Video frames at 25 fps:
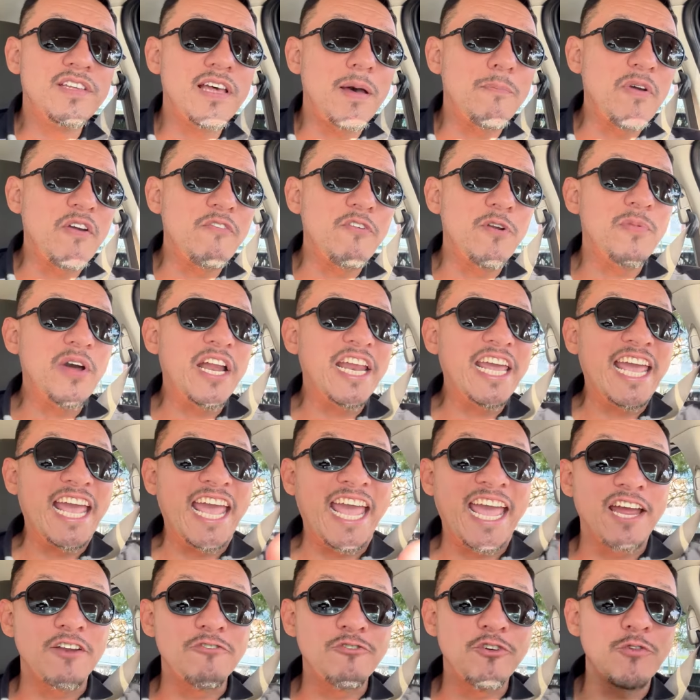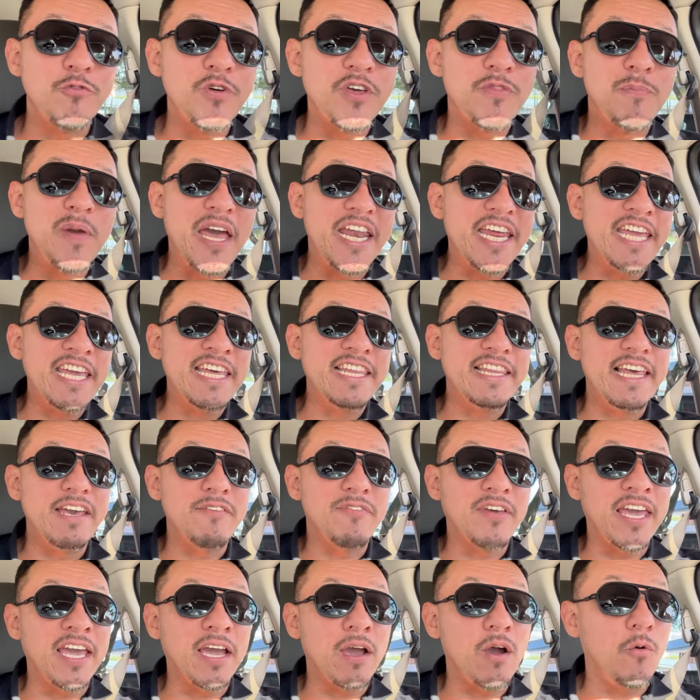up, everybody? Andrew with Medellin
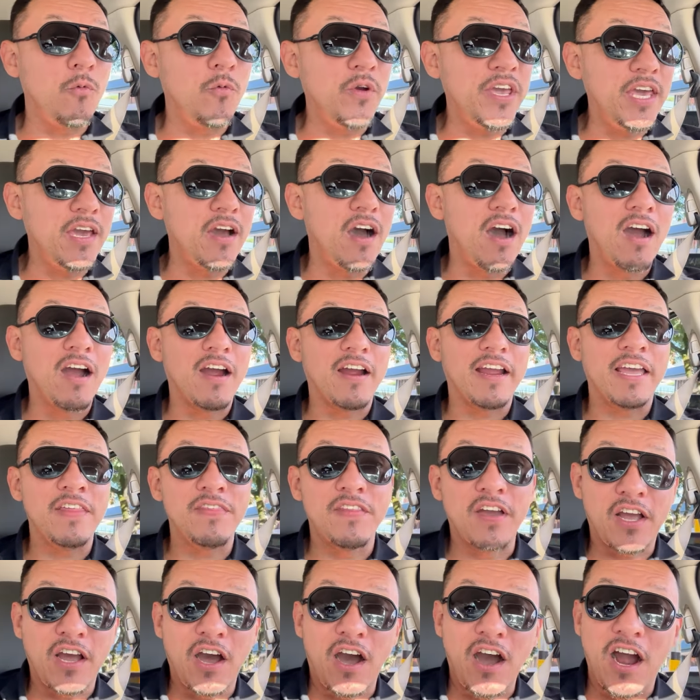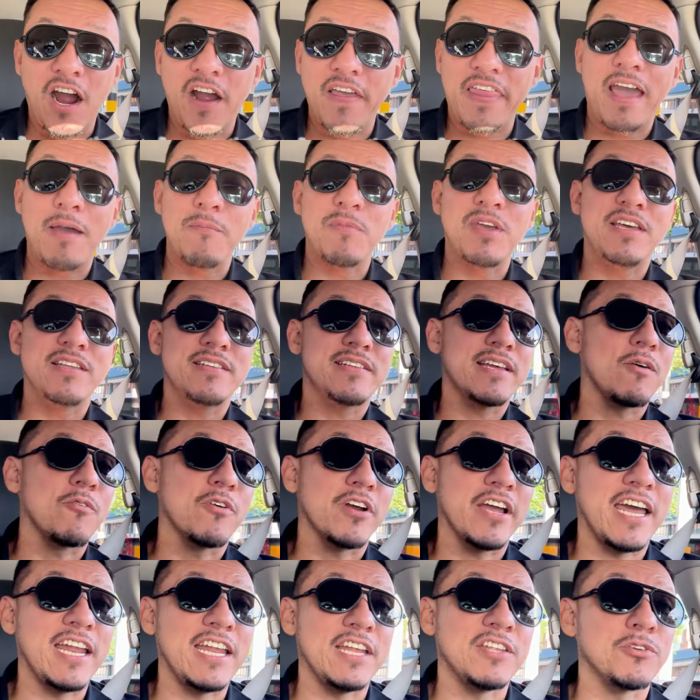Living. We are in the car. That means that we're
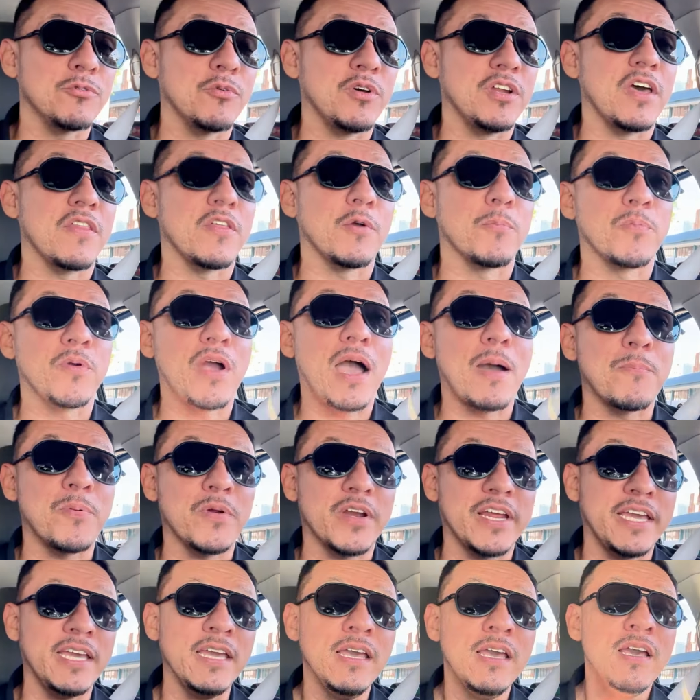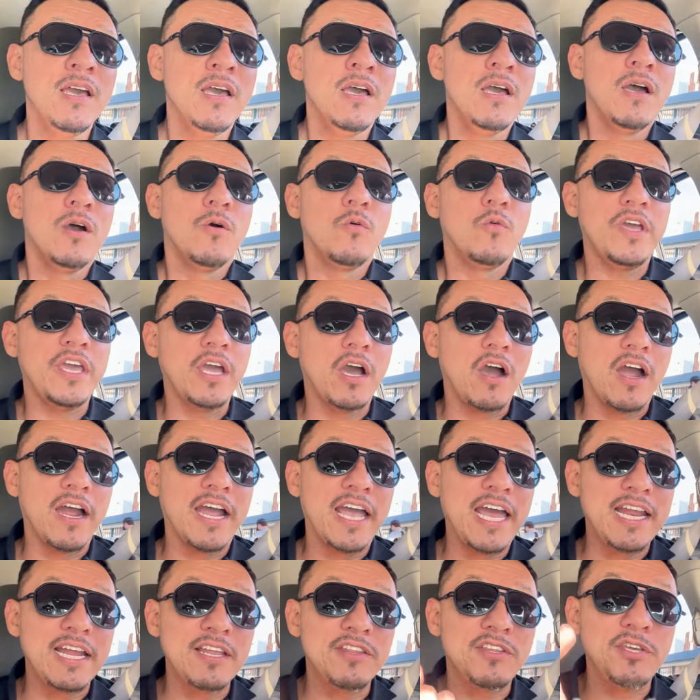headed to another property. We are
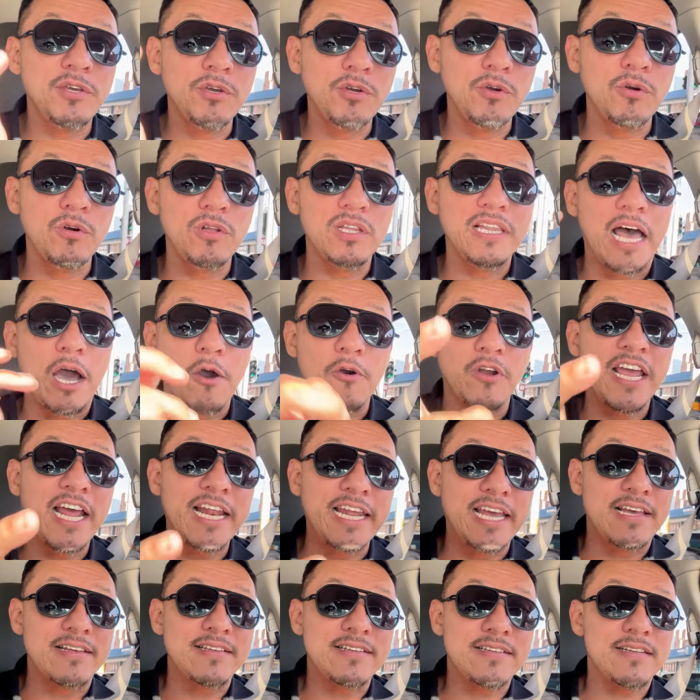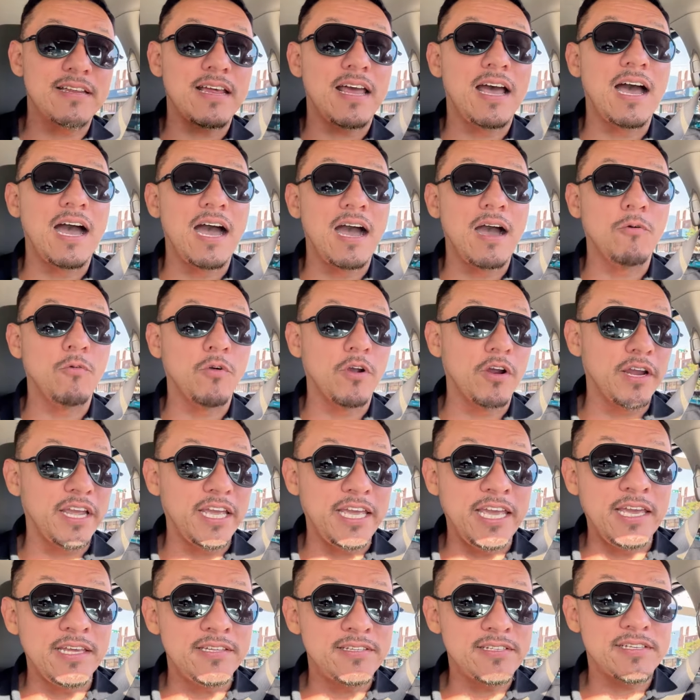headed to Laureles. We're
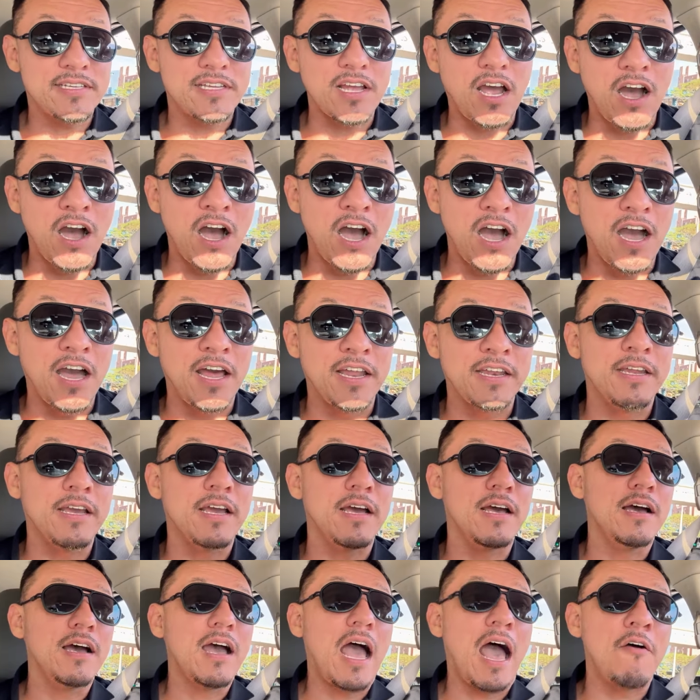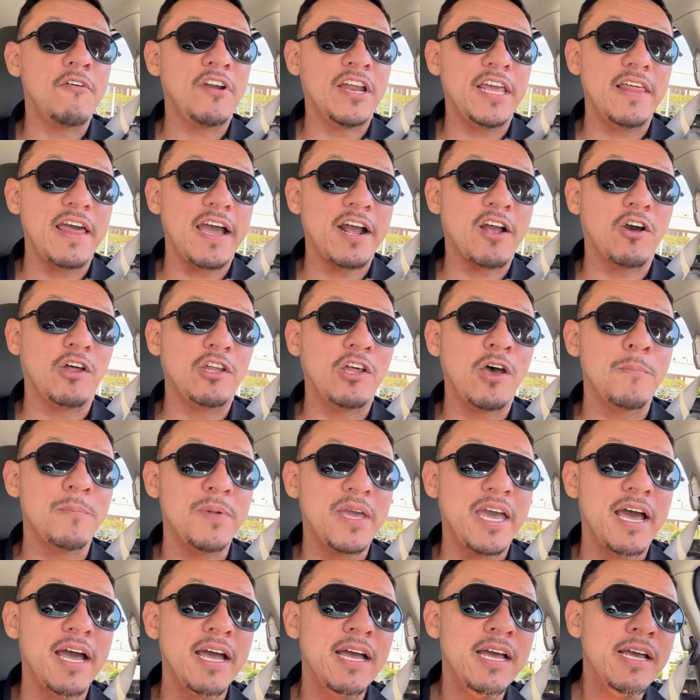east on Avenida
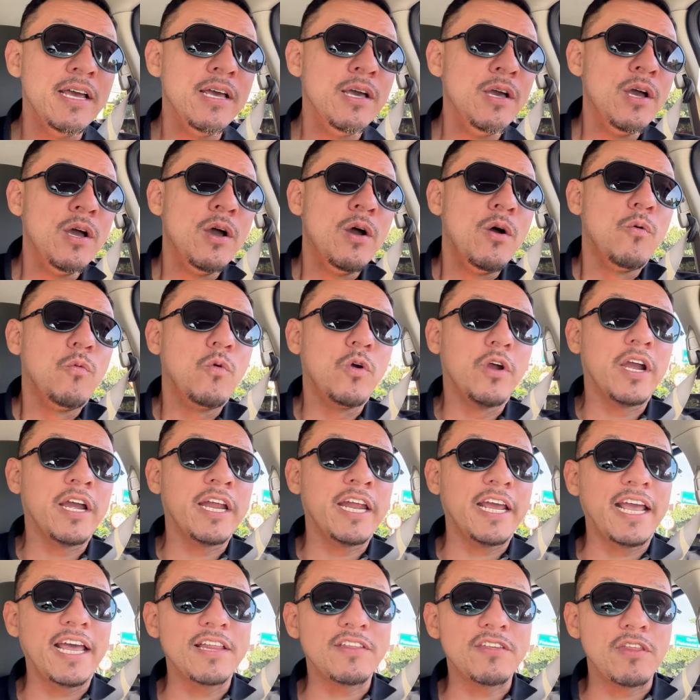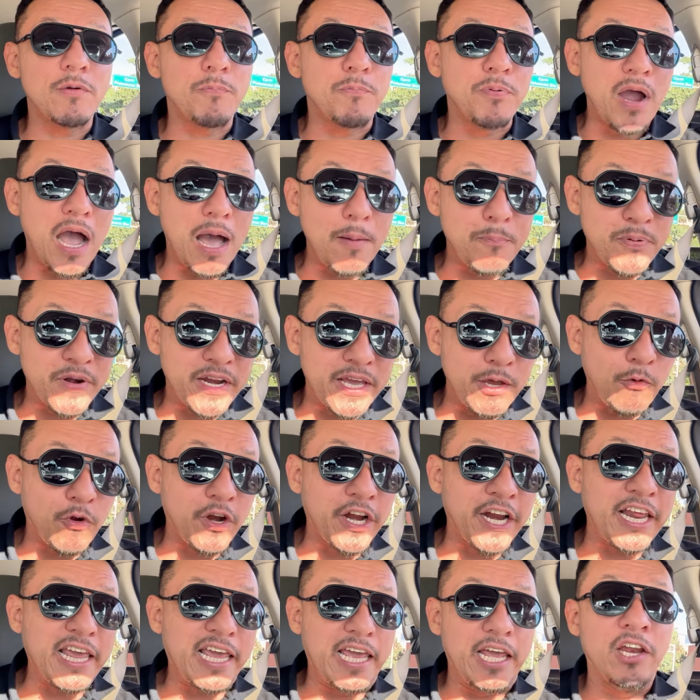Colombia. We're gonna get to the property. We're
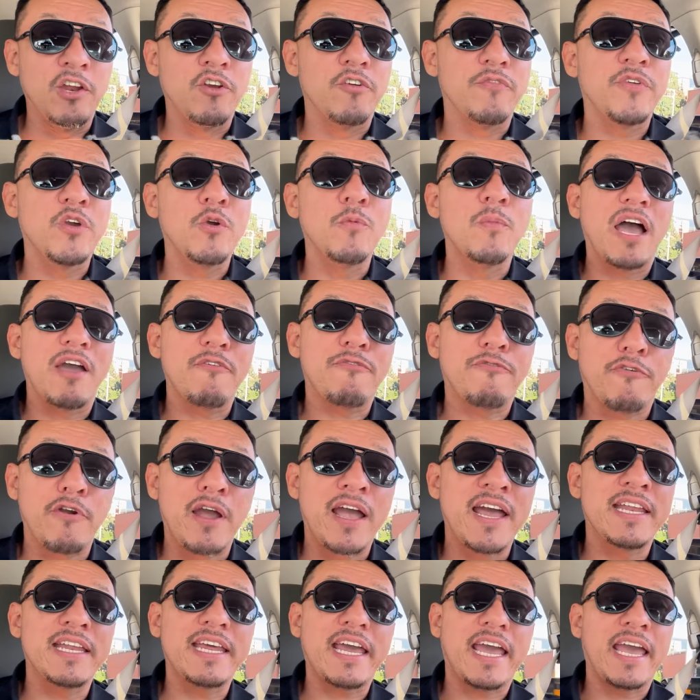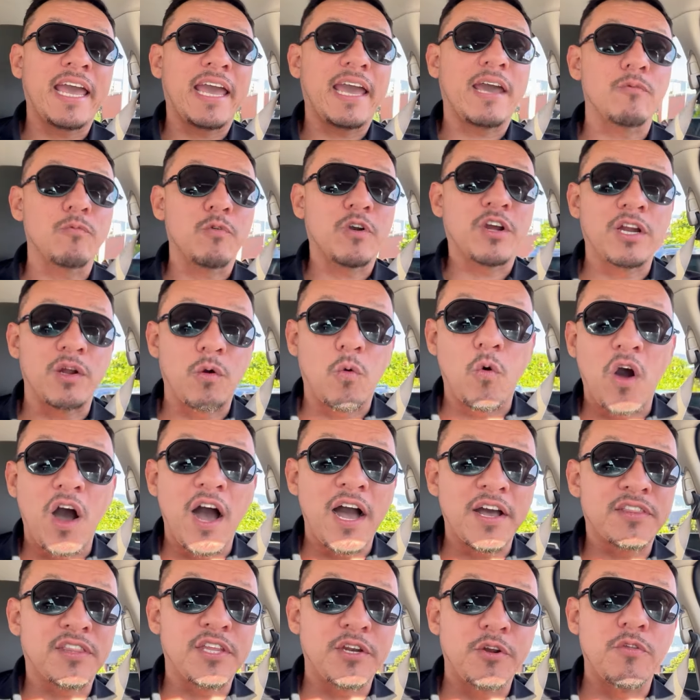gonna interview my friend and we're gonna
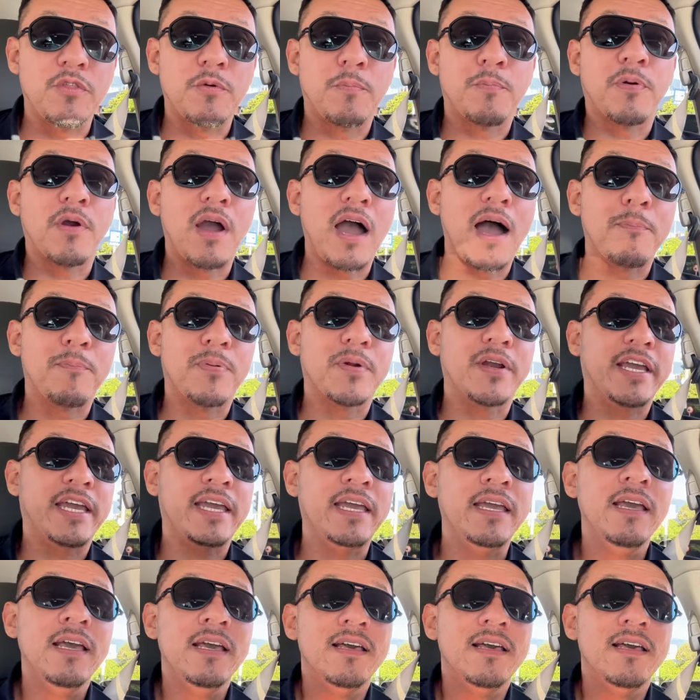walk through the property,